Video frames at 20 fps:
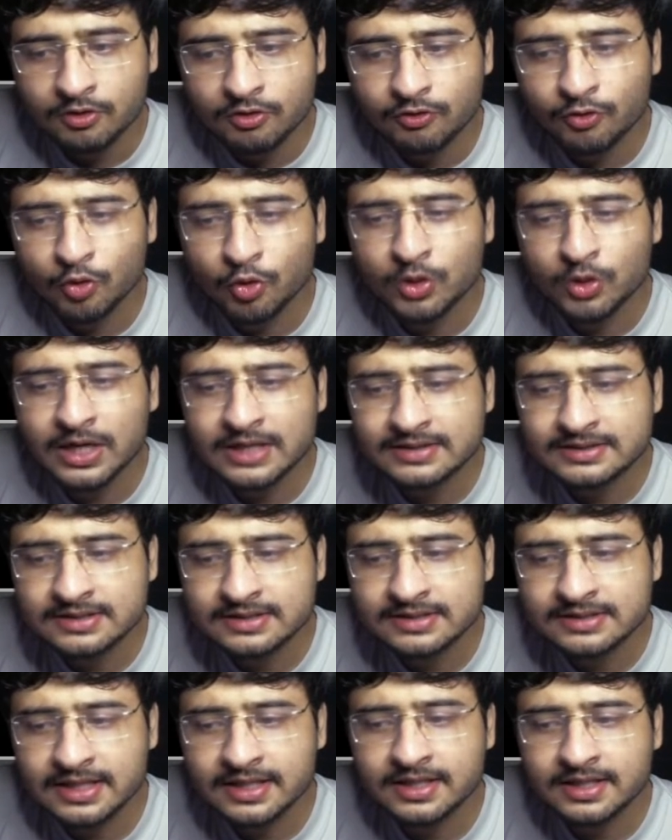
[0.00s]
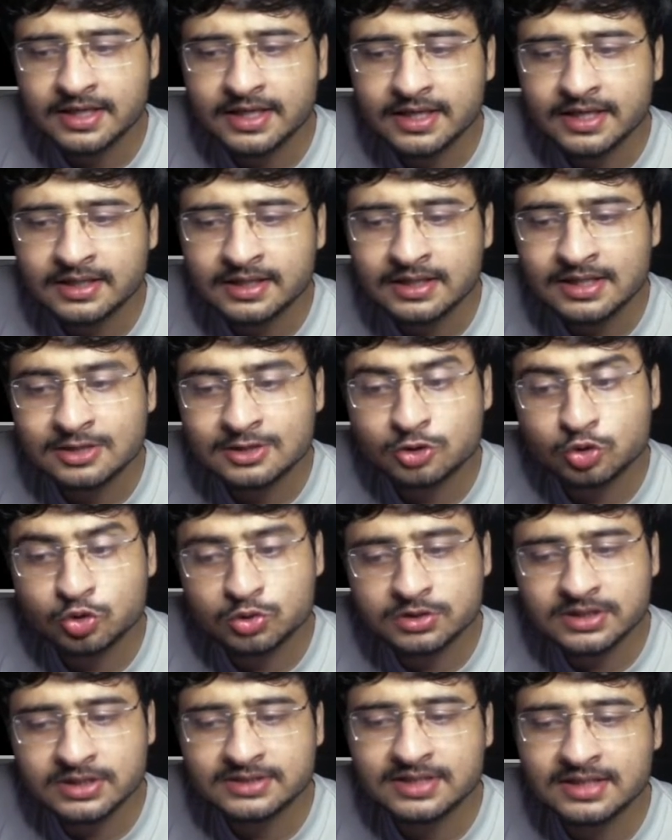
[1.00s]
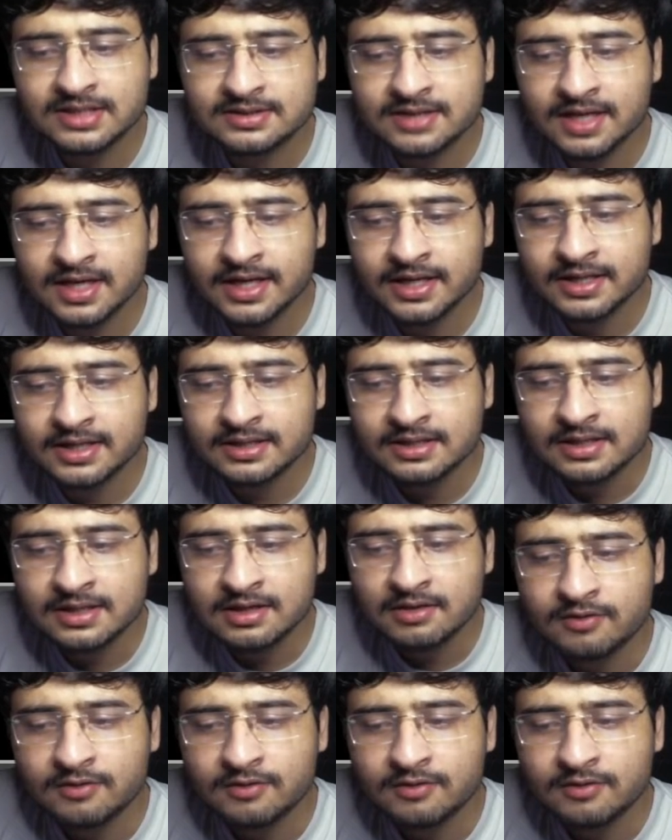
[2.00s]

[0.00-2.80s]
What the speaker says: 4 and 6 I can write here. Let's choose 6 as the height.